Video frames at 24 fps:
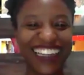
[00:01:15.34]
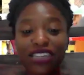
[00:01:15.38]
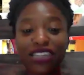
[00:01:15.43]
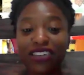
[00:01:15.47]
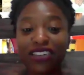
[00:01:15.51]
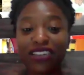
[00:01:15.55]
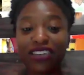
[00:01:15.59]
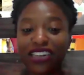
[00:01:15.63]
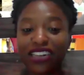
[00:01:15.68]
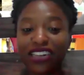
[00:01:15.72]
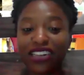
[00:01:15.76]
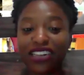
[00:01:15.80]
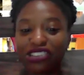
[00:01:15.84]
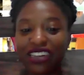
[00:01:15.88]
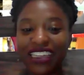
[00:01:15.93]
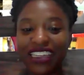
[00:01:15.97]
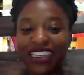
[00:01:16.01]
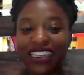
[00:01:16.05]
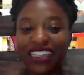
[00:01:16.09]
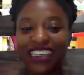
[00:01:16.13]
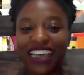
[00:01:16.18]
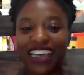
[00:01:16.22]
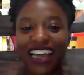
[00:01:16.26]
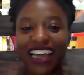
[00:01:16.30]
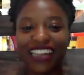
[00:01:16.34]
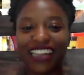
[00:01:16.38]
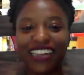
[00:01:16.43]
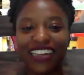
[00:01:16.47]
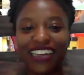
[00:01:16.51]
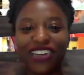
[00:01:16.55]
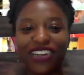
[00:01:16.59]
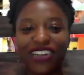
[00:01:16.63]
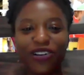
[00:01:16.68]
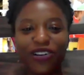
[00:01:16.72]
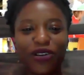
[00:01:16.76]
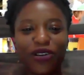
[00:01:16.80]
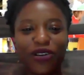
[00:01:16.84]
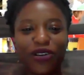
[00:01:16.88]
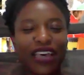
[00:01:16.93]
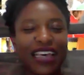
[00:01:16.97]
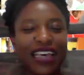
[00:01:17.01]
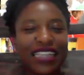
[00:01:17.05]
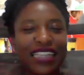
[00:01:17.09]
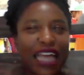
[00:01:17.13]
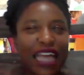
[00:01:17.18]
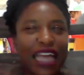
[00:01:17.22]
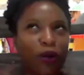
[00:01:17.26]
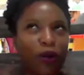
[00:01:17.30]
you're not Trini, and
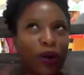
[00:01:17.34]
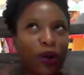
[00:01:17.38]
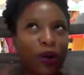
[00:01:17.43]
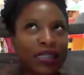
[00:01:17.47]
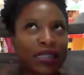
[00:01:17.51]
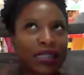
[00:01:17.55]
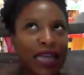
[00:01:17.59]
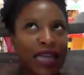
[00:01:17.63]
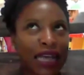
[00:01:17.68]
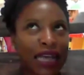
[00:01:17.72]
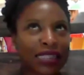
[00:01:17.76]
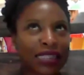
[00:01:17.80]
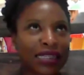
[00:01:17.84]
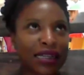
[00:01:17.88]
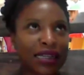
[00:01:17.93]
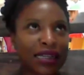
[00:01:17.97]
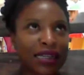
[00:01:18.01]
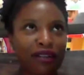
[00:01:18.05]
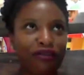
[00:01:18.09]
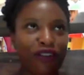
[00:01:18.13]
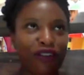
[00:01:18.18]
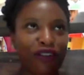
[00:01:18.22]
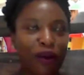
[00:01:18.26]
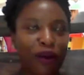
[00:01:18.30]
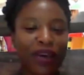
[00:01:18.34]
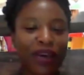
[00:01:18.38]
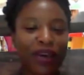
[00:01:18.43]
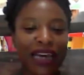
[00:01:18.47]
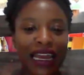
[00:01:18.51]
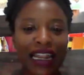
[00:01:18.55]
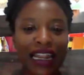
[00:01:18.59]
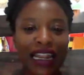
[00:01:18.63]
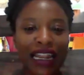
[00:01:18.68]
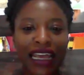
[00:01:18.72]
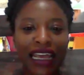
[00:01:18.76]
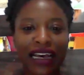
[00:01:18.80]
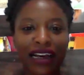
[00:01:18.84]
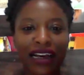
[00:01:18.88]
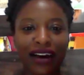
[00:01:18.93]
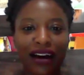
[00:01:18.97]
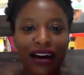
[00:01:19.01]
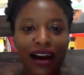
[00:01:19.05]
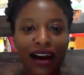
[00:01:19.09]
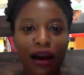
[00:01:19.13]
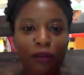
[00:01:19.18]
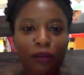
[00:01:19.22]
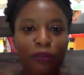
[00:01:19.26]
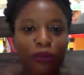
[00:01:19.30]
it's like, where does the accent come from? You're kind of like
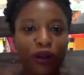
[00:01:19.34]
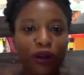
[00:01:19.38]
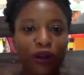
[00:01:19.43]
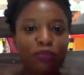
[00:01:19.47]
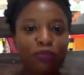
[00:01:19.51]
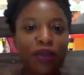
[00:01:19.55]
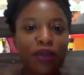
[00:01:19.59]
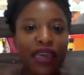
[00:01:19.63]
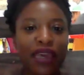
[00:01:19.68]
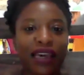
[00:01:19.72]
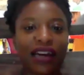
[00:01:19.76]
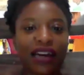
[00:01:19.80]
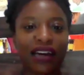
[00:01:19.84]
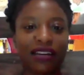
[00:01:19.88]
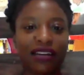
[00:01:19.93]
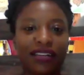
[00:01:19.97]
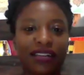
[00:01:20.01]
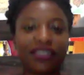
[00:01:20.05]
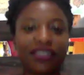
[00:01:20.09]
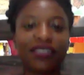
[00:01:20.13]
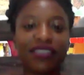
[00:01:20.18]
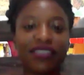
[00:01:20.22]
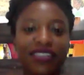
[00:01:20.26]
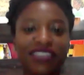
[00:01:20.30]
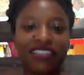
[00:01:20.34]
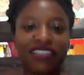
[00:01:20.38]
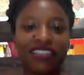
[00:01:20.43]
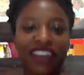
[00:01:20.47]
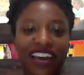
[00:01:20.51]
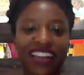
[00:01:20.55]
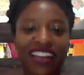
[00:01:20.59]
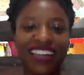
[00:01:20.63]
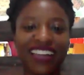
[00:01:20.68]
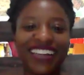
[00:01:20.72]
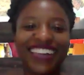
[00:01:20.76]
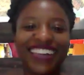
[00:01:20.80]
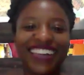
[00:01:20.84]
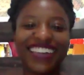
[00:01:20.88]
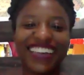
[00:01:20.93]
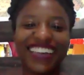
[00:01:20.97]
a Brit-Macon, right?